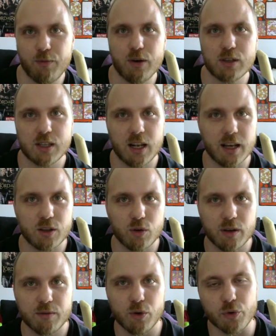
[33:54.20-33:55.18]
first I like to
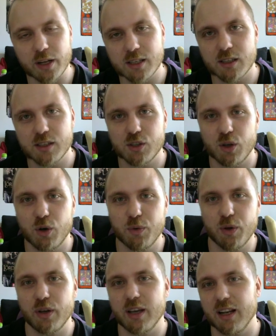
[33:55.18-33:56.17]
give the reason so
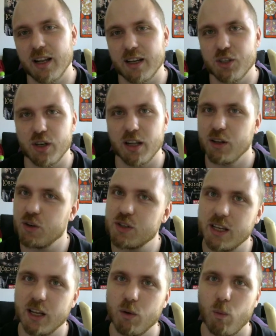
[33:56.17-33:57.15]
you can actually
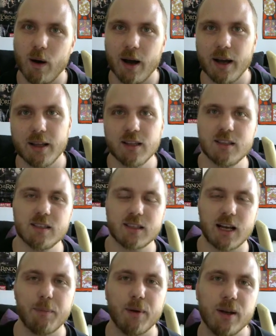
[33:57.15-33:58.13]
understand why this is
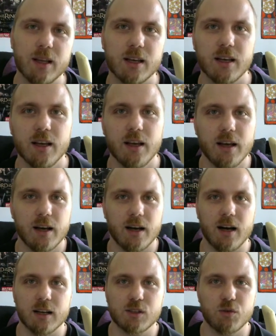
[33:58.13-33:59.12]
happening.
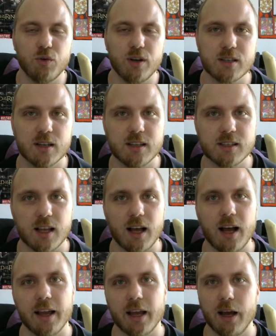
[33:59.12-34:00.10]
So the reason is
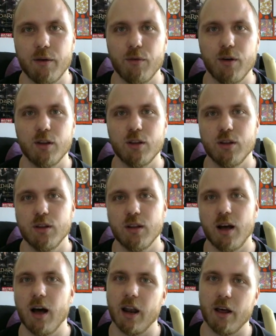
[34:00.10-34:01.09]
I have
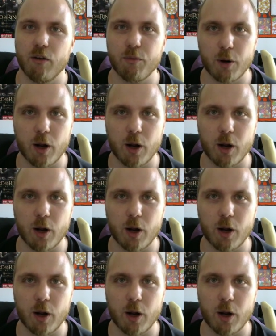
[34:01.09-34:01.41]
a lot of